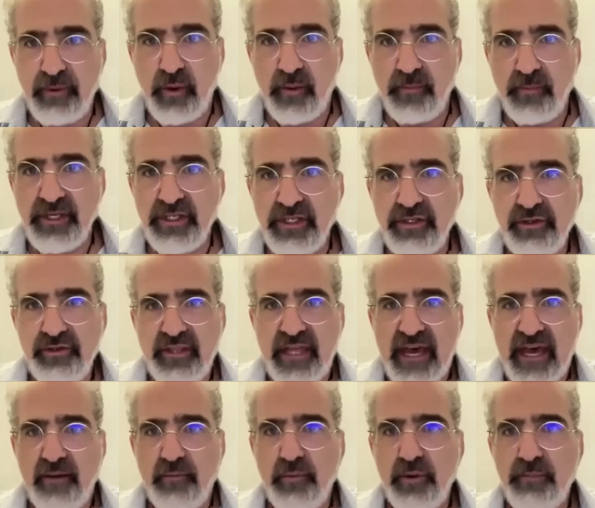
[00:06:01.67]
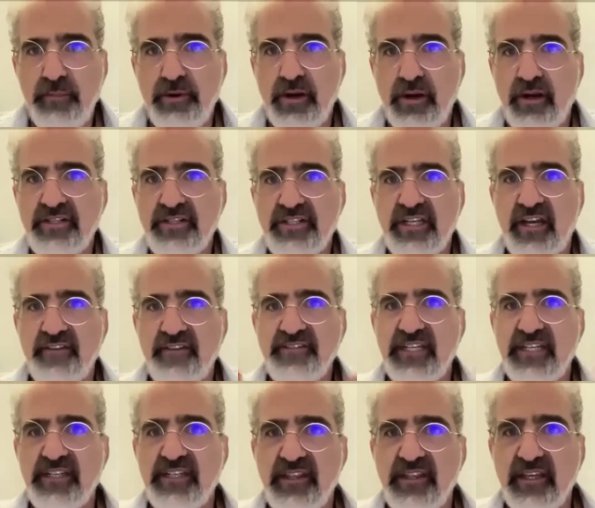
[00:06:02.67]
But when we do that, we put ourselves
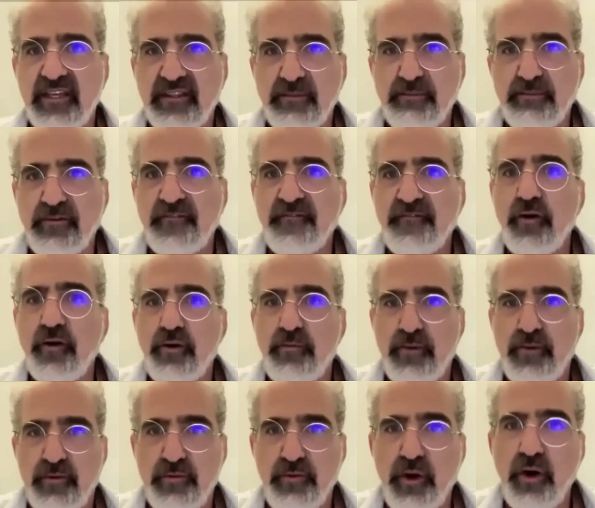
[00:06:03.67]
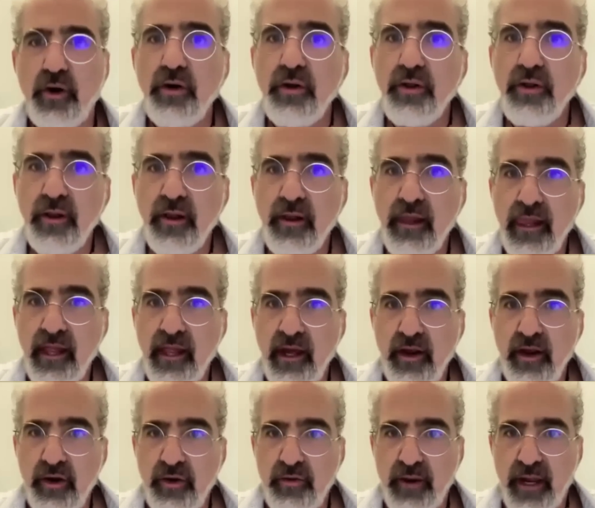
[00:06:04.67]
into like the performer role,
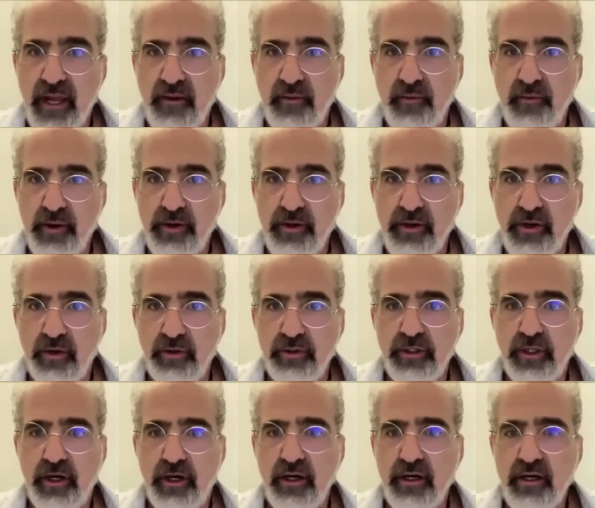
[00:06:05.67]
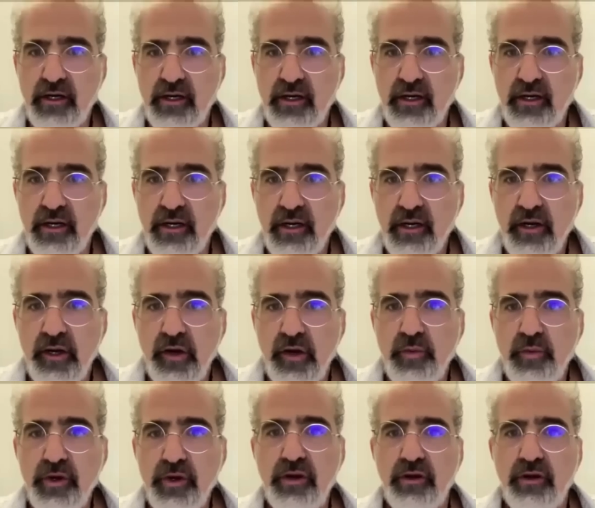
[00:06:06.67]
right? We're no longer
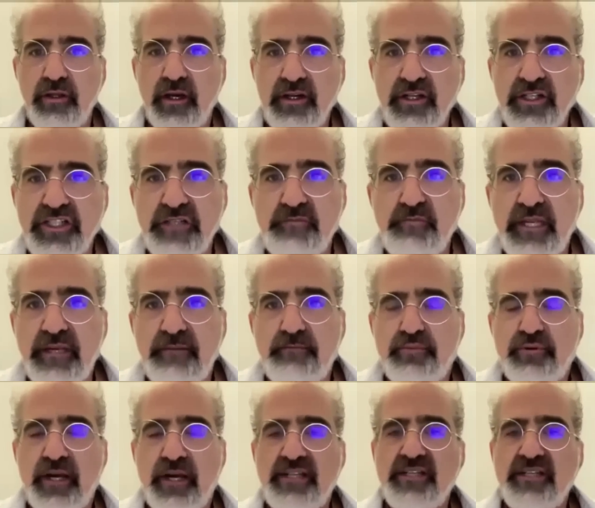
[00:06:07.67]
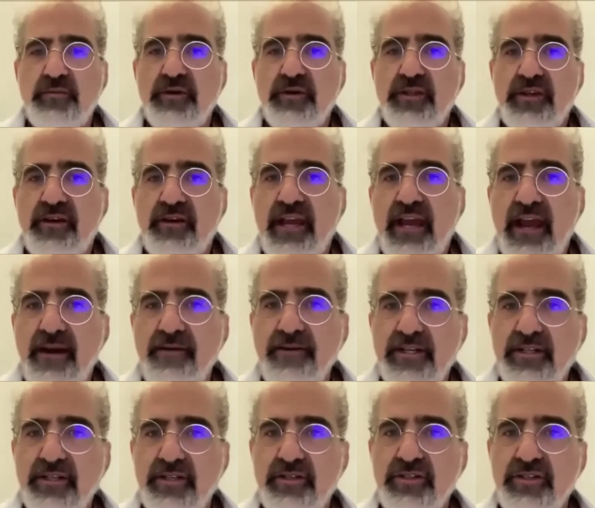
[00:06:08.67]
just being present with our
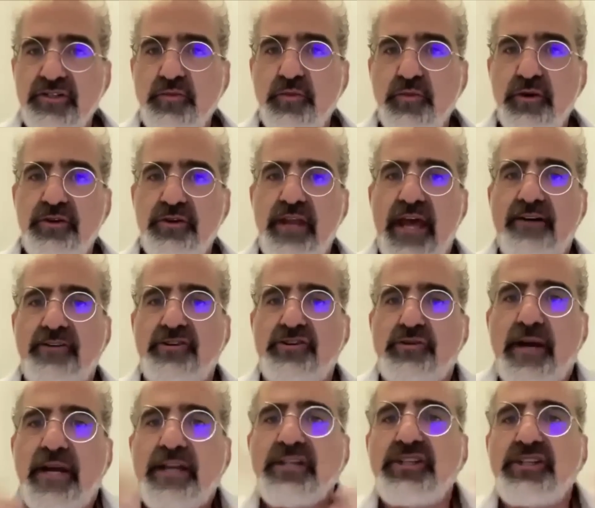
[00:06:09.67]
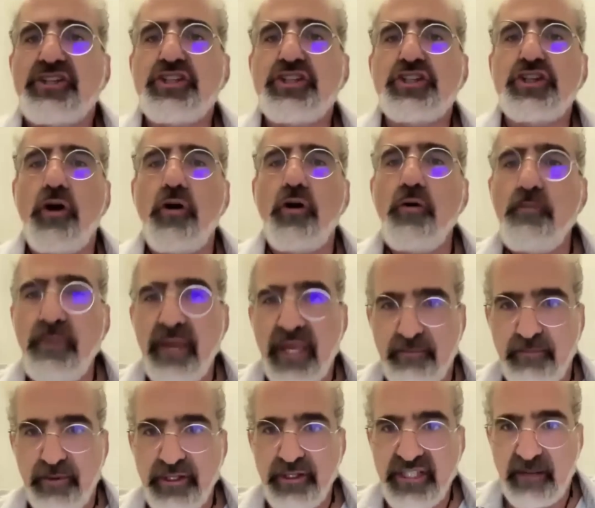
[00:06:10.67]
characters. We're now trying to show
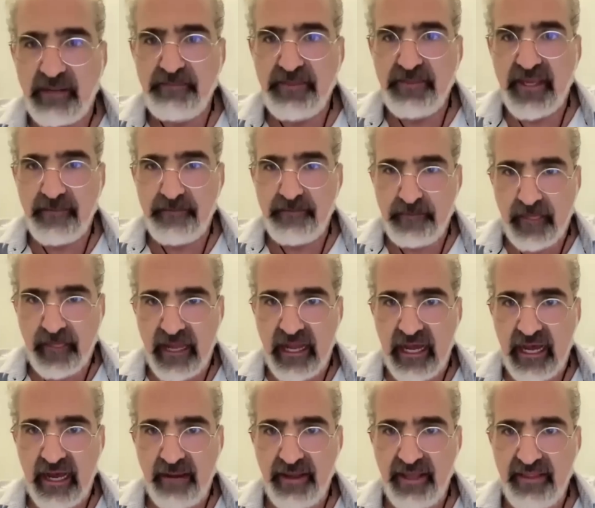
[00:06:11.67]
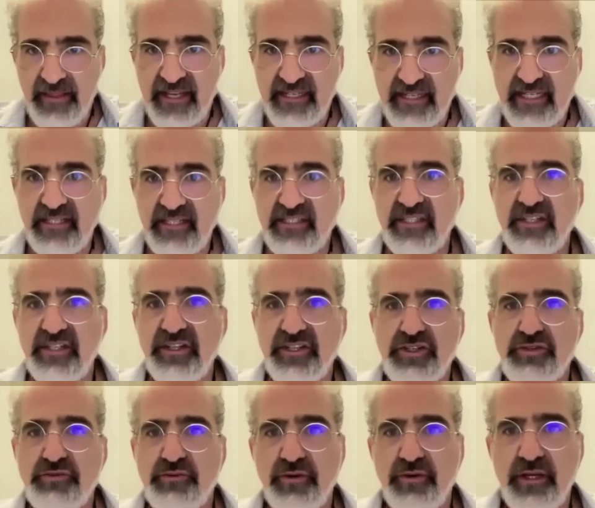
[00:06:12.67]
people something. And that tends to
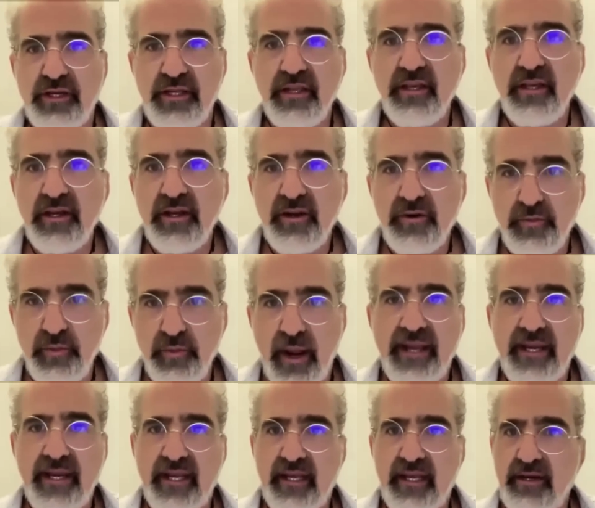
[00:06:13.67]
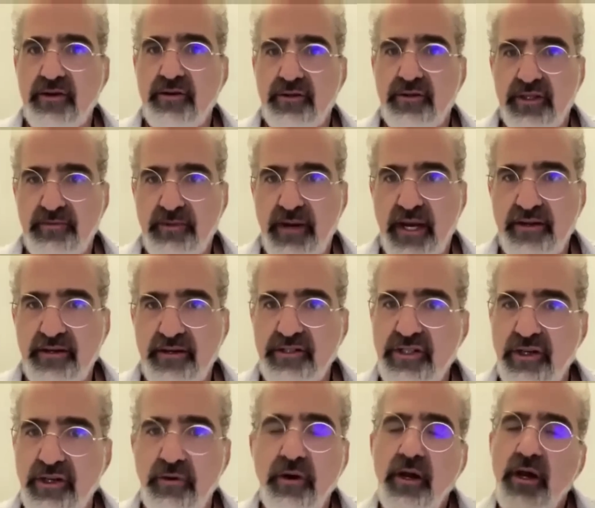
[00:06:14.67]
destroy writing in early writers.
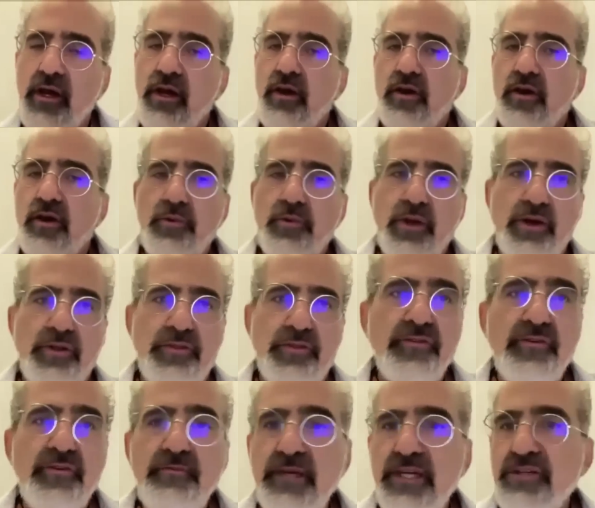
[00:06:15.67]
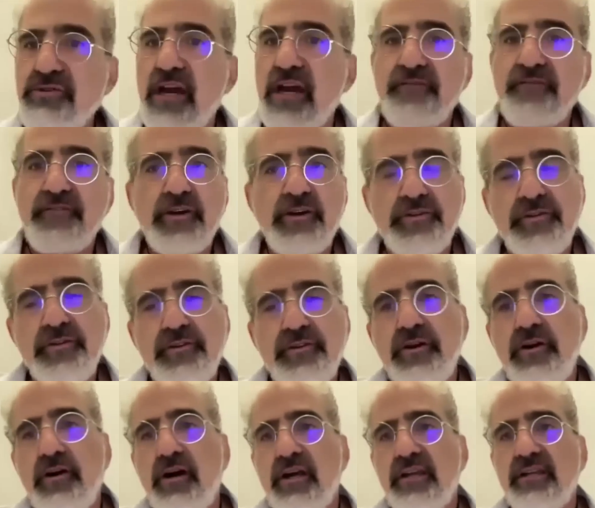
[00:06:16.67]
So we go through the me draft, we go through the
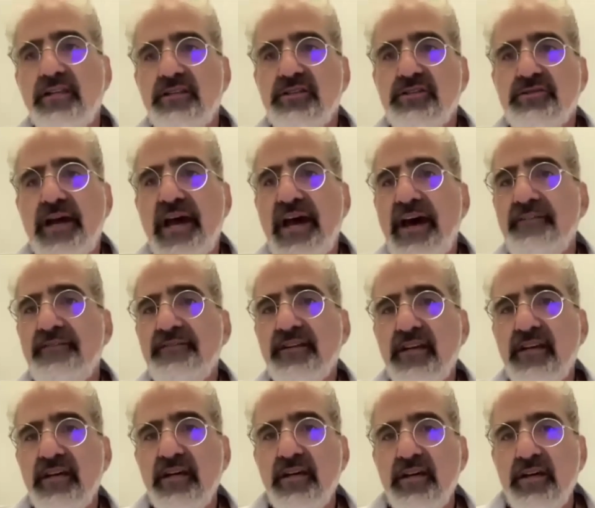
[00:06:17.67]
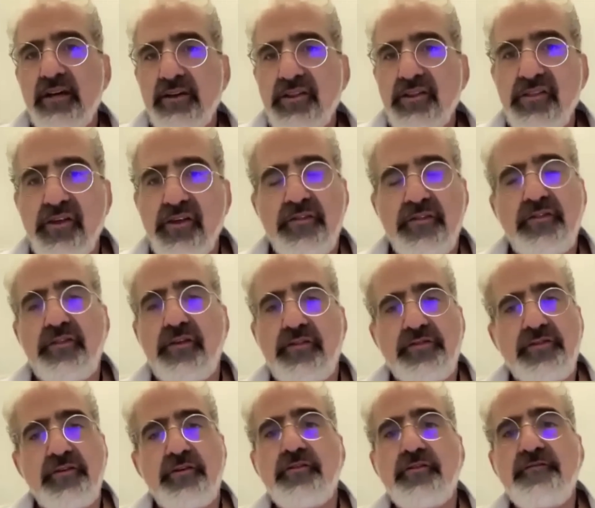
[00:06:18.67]
audience draft. The
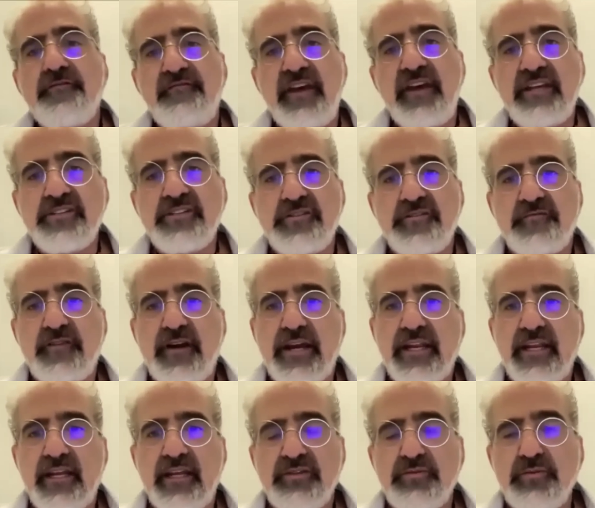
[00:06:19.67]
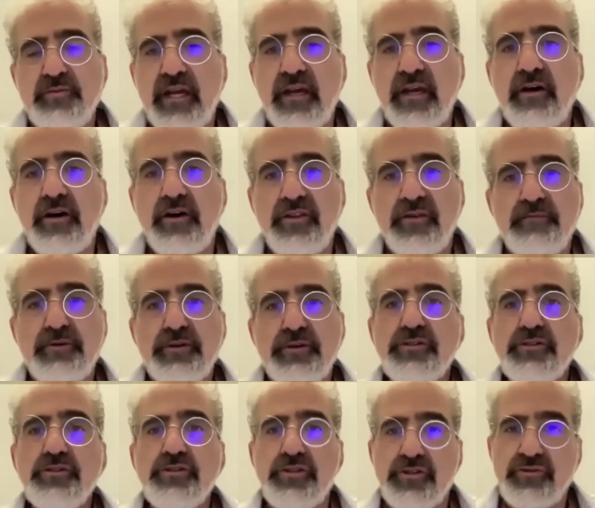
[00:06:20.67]
third phase of writing is what I call the
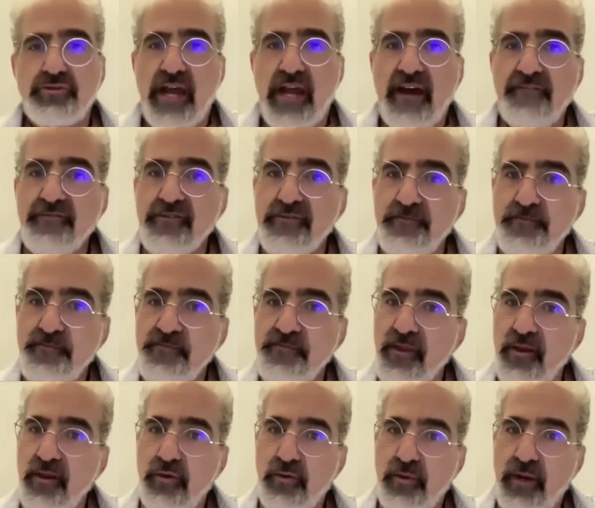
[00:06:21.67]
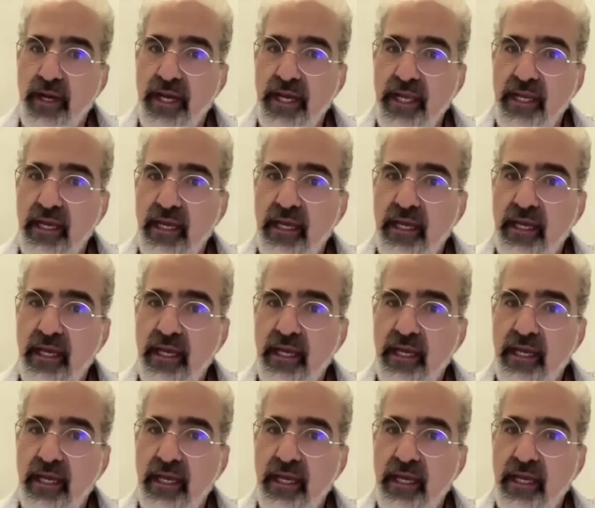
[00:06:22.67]
producer draft, right?